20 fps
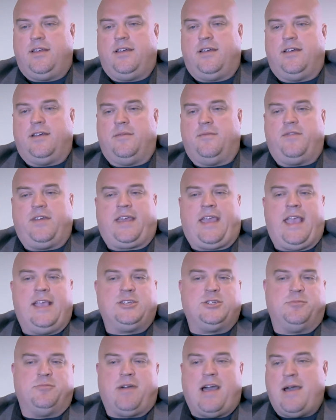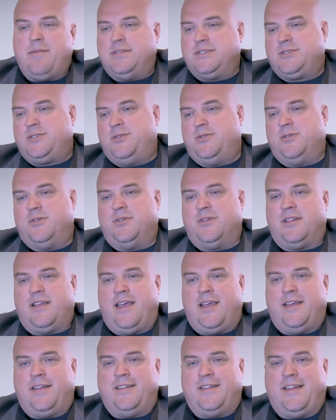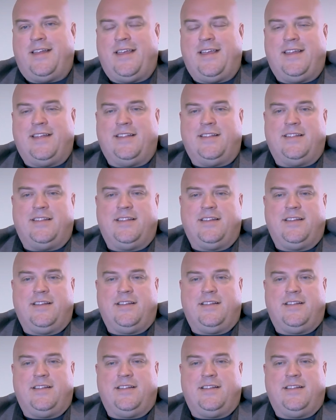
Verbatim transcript: um, vacation Bible school and and